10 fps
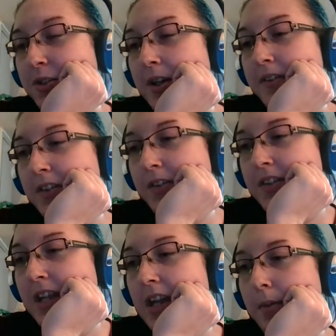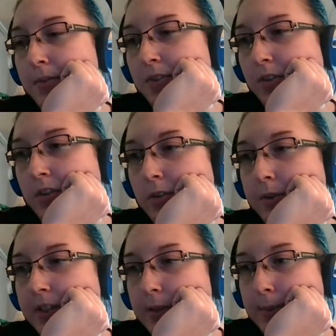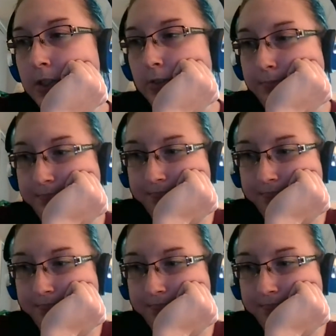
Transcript: you haven't used the app, so you're all the way at the bottom.